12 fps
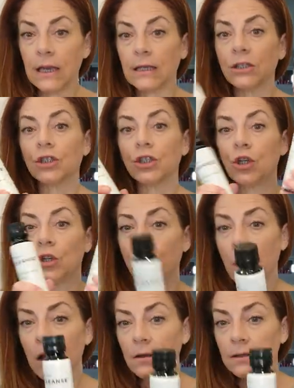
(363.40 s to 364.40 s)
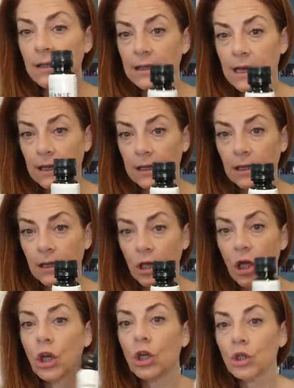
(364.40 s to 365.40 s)
it's two bottles a day,
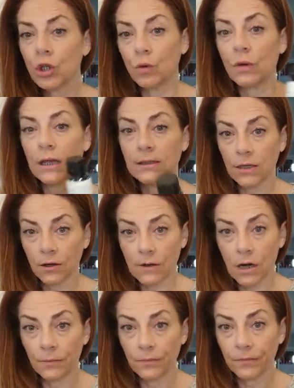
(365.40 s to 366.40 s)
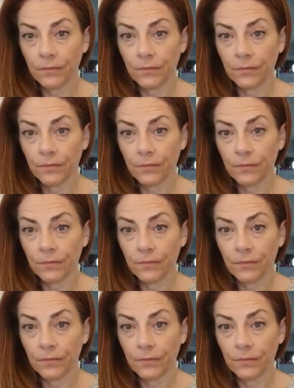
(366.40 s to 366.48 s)
two days in a row.